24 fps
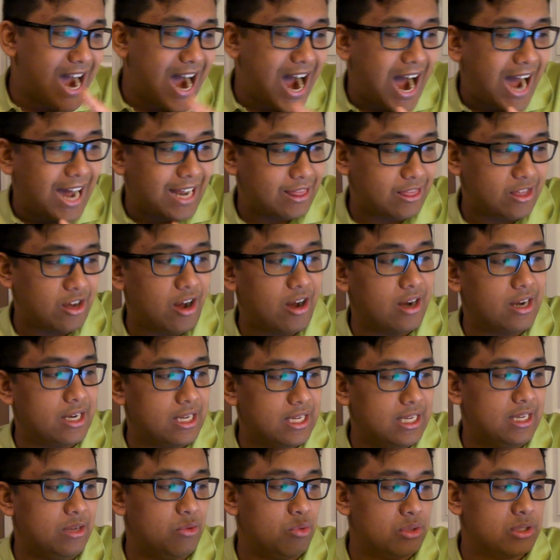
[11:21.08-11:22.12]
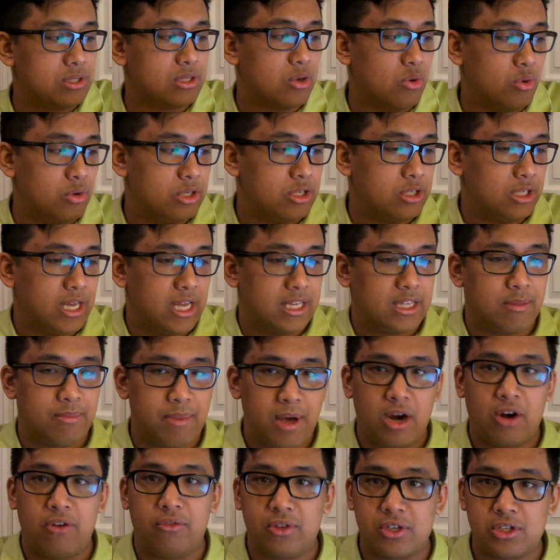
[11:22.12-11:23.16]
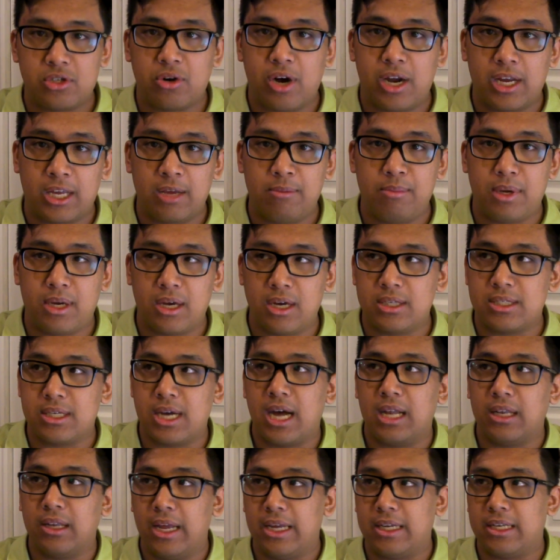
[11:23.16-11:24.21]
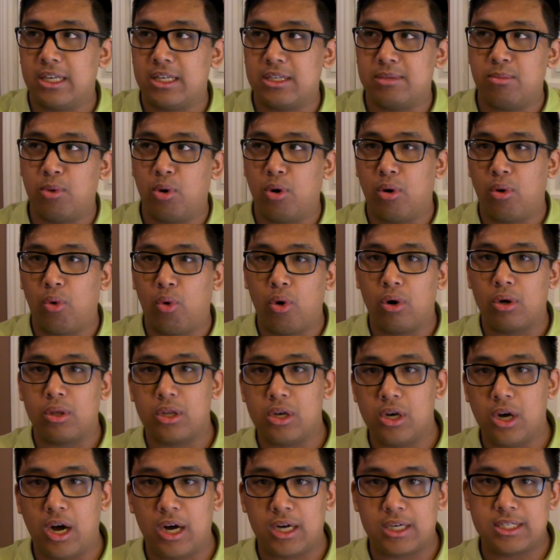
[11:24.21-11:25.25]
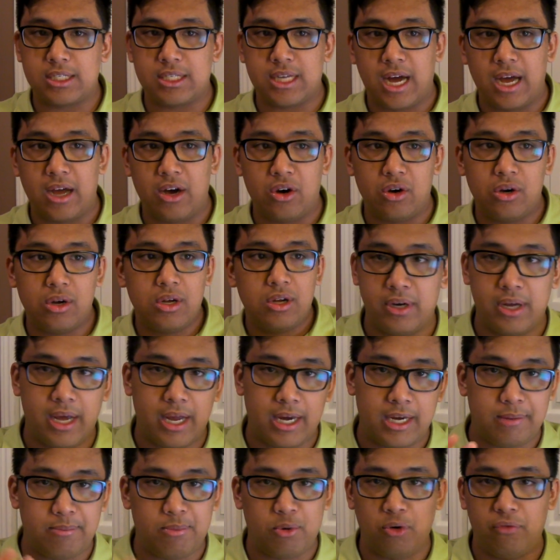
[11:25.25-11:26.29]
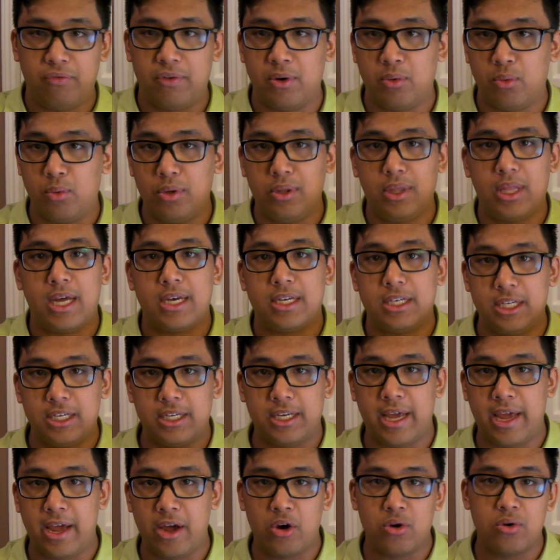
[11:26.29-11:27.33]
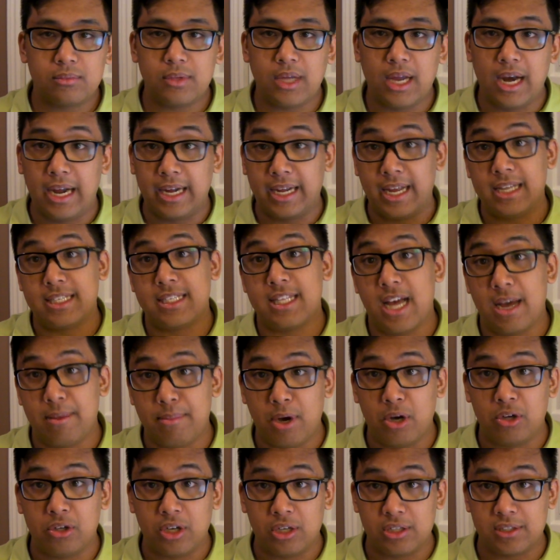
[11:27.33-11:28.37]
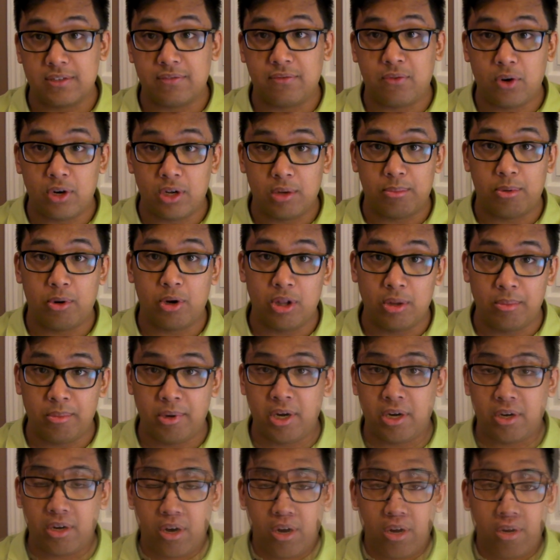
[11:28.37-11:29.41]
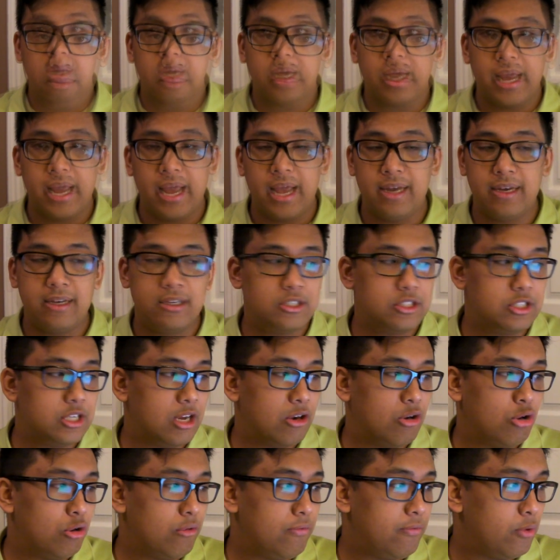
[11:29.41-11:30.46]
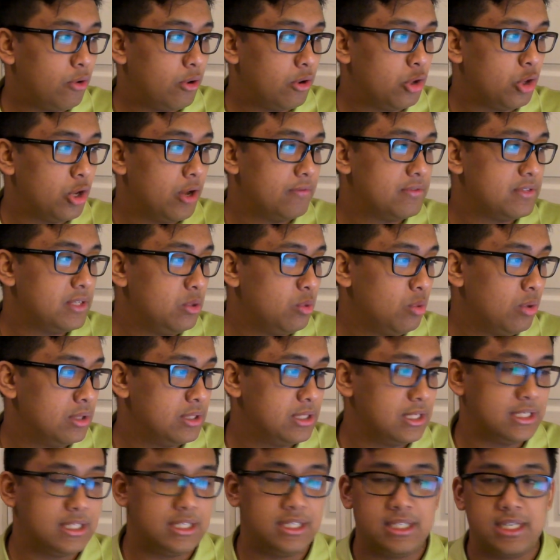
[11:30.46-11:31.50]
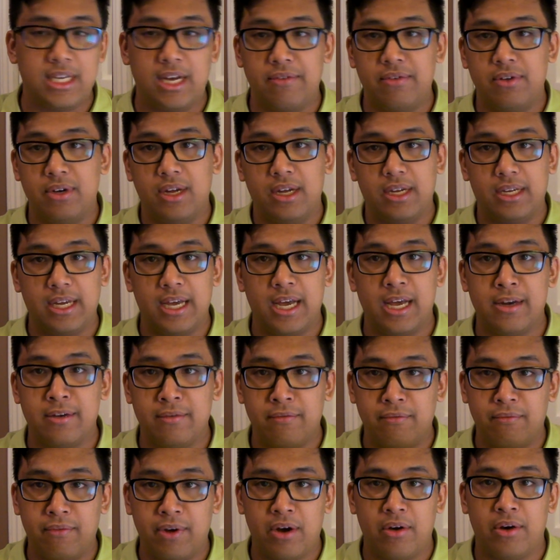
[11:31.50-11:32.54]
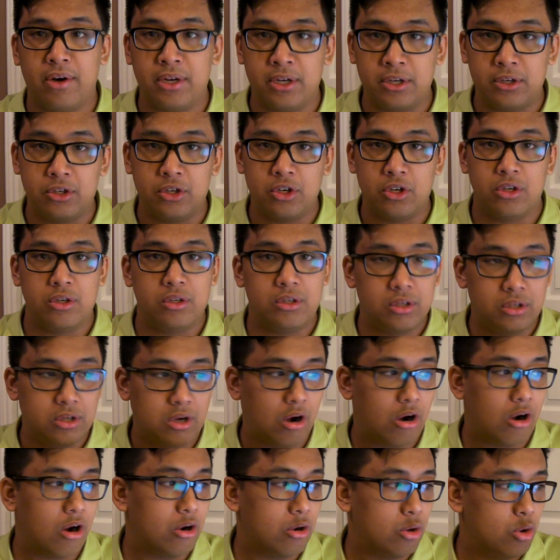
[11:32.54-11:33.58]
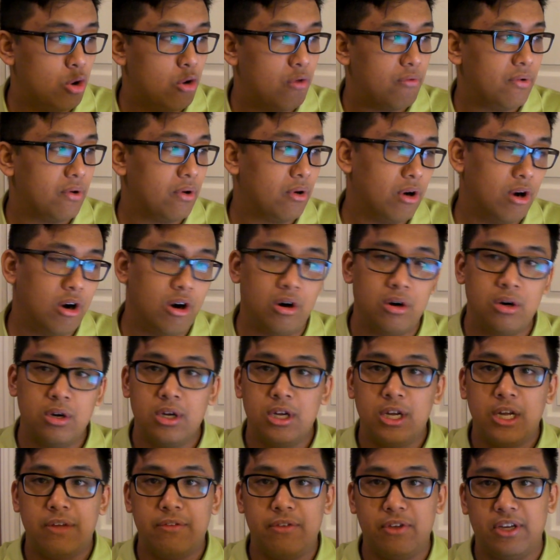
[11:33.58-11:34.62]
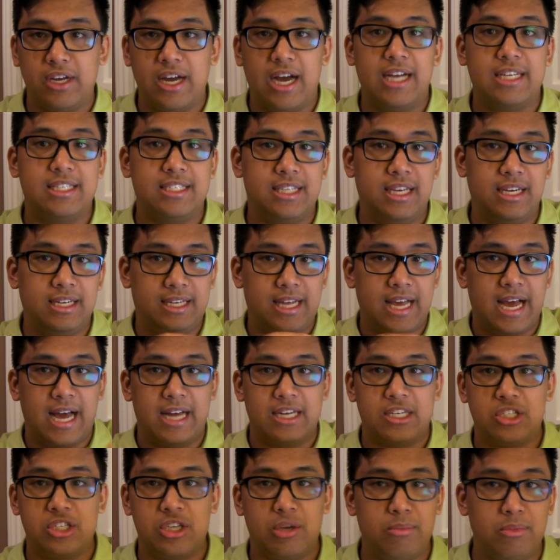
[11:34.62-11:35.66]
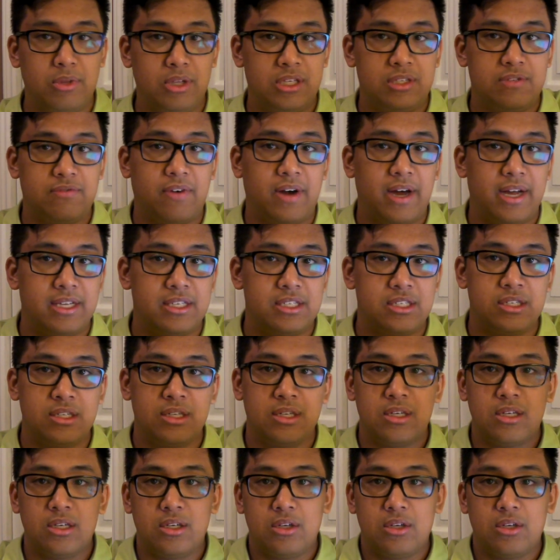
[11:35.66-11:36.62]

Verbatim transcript: I thought he was going to get the better of the striking because I liked his more orthodox style, and he proved it with that TKO. And I guess that about does it for the preliminary card. And in general for UFC 167, again, very good card overall. If you guys didn't catch some of these fights